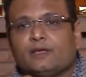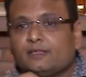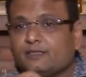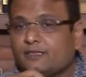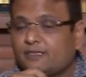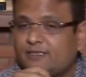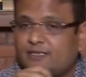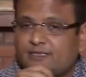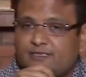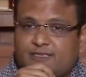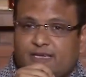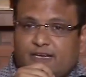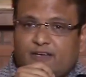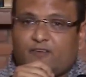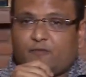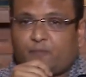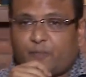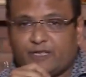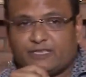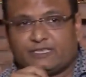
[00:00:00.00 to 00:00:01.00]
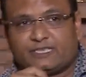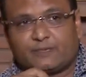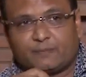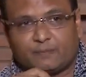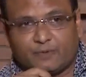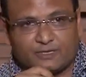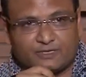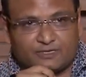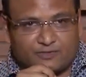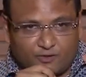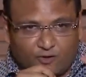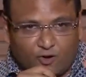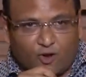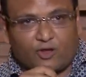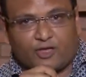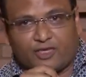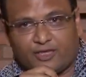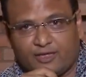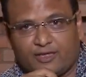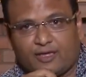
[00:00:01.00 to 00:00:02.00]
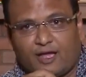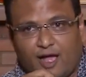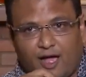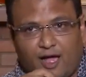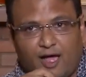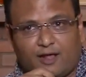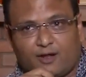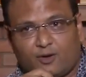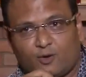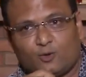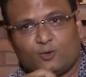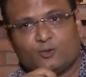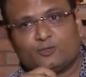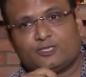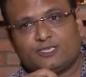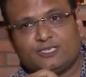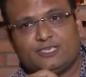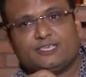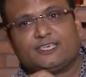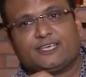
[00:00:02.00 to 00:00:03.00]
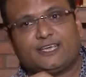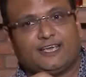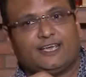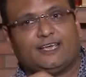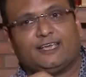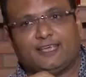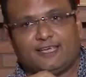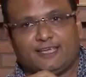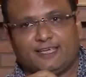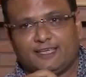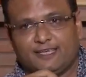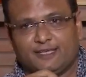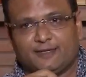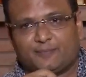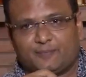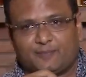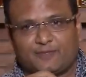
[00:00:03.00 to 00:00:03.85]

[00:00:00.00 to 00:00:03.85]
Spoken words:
This is the set of principles, Rocky, R-O-C-K-E-E.